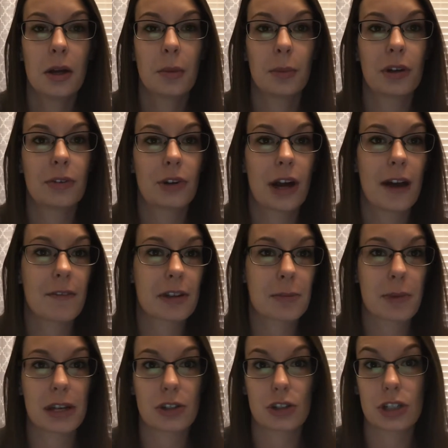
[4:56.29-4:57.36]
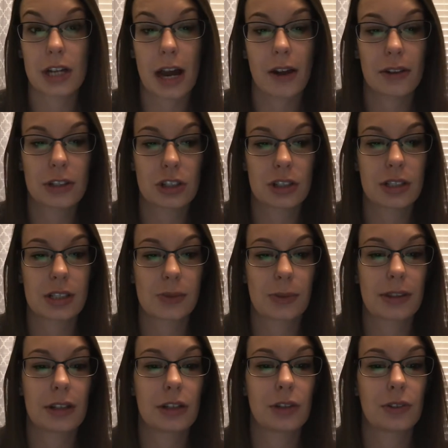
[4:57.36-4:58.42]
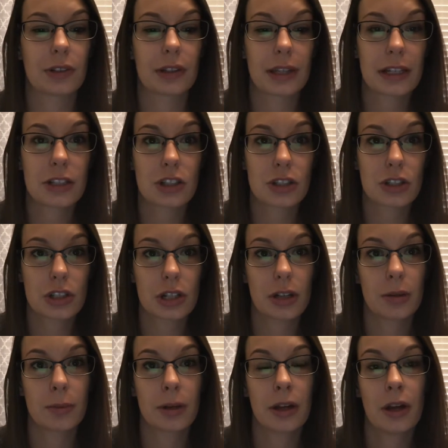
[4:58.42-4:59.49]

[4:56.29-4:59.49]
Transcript: but if you're having major challenges within your relationship,